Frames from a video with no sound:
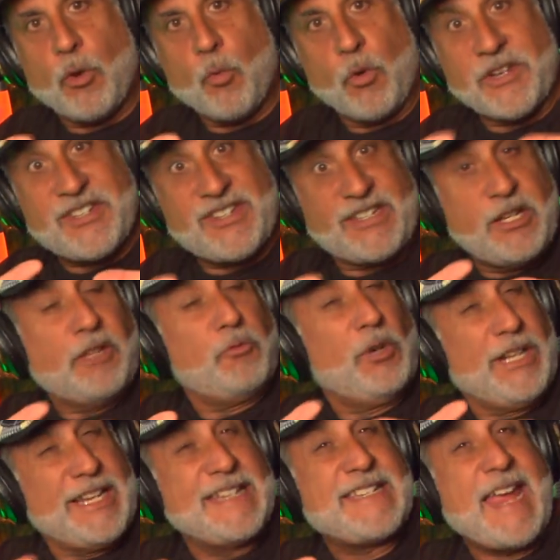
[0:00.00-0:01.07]
was still
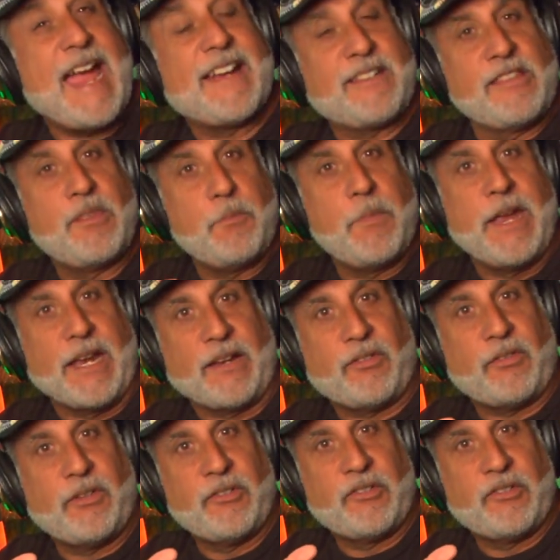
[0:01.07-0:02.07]
really intact in the mix.